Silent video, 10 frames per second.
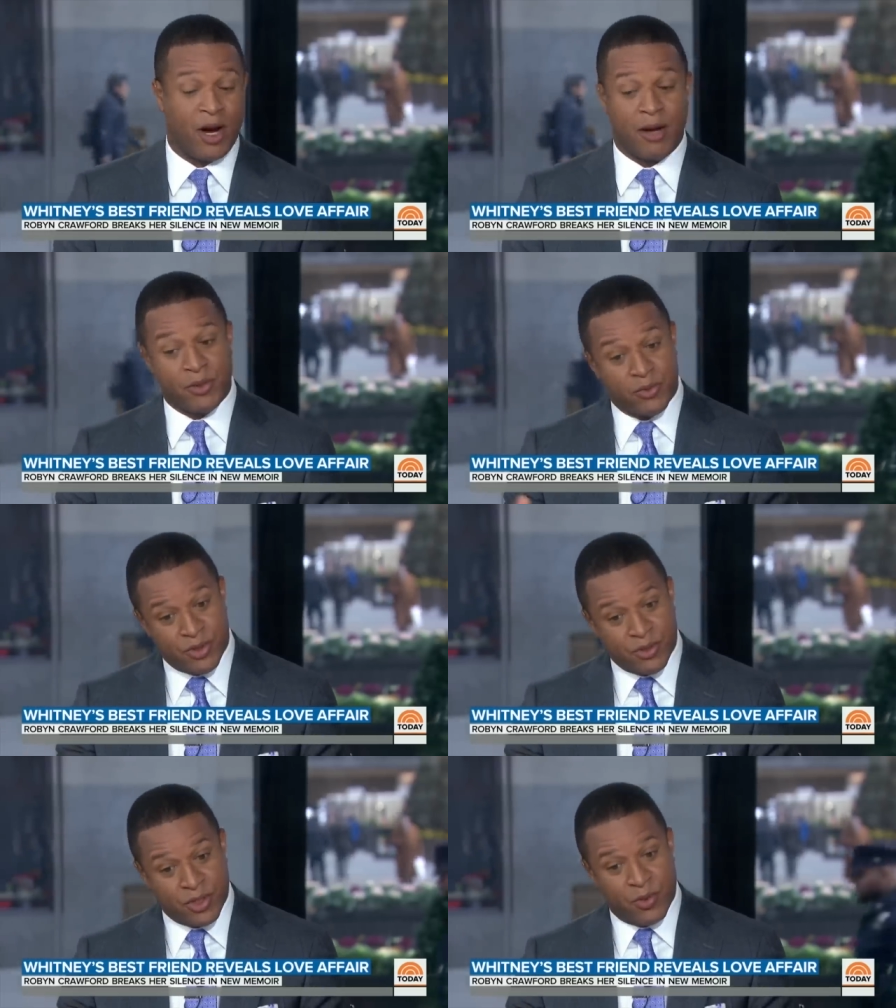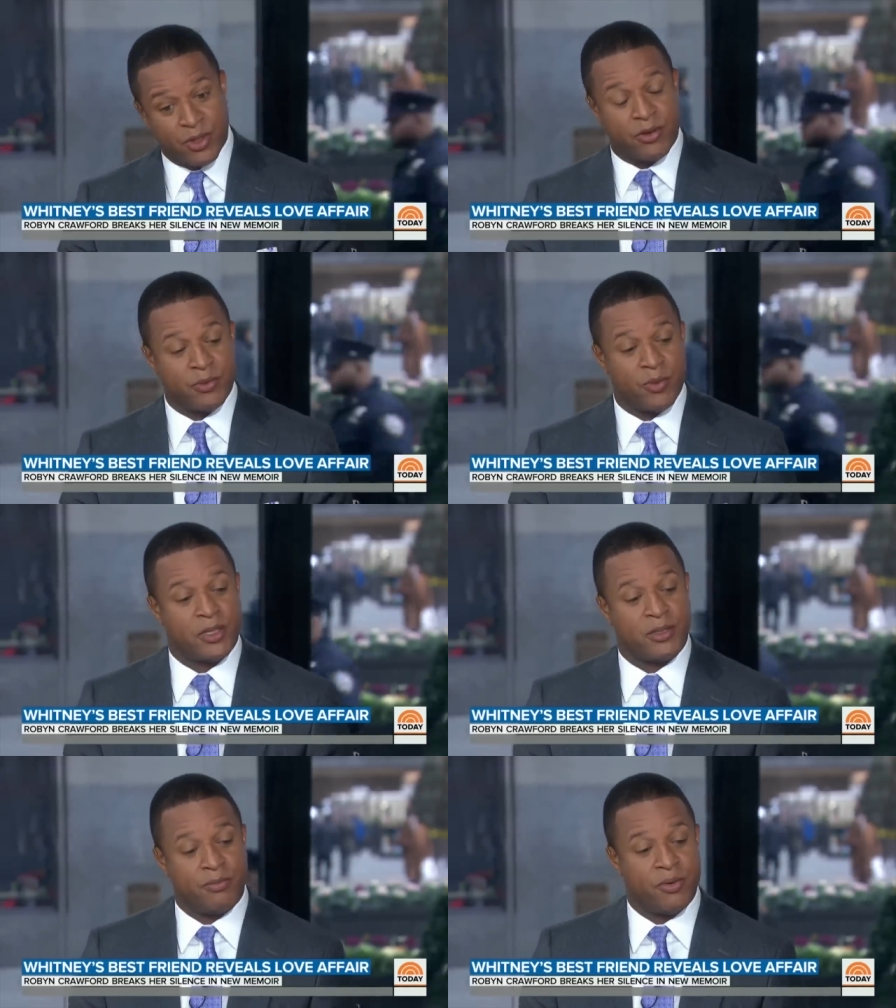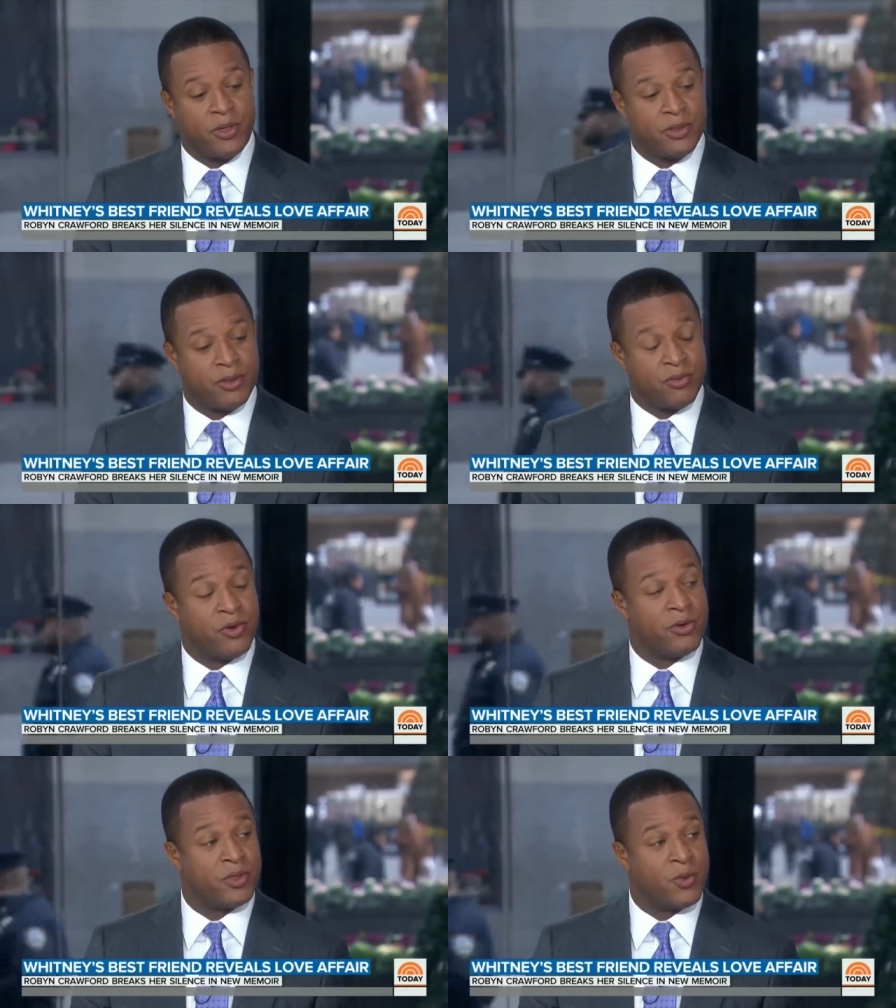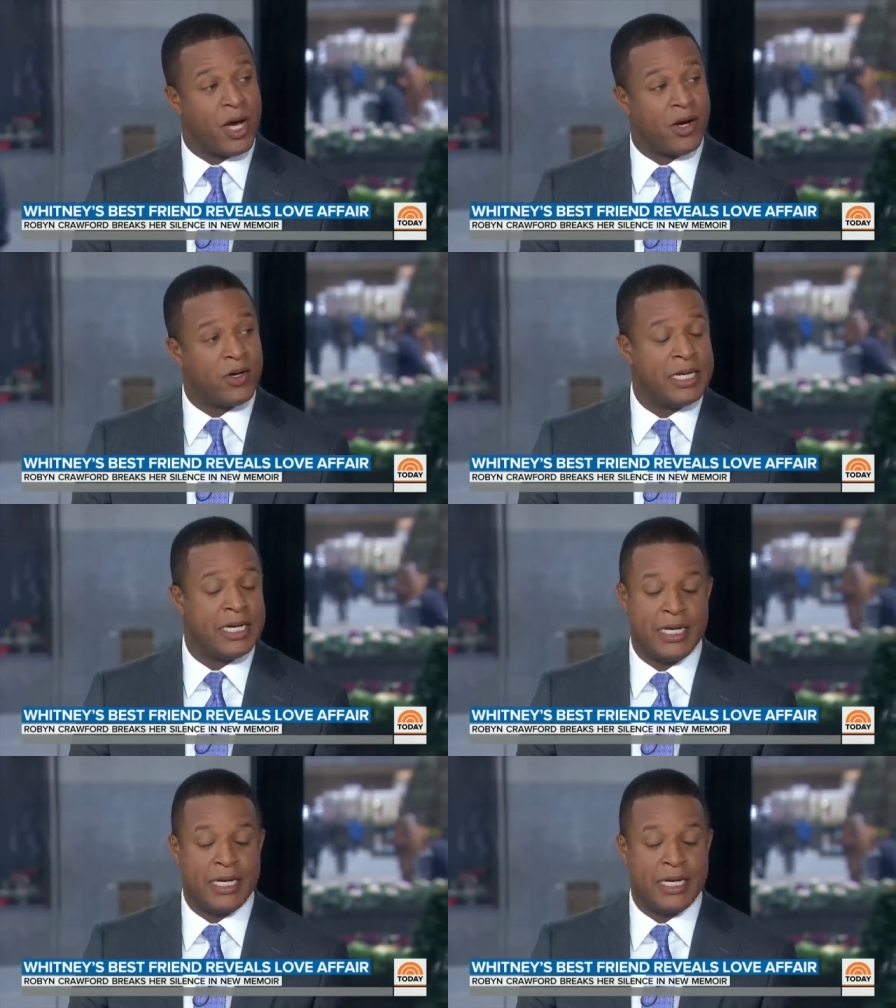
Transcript: Robyn was using with her at, at some points on the road as well.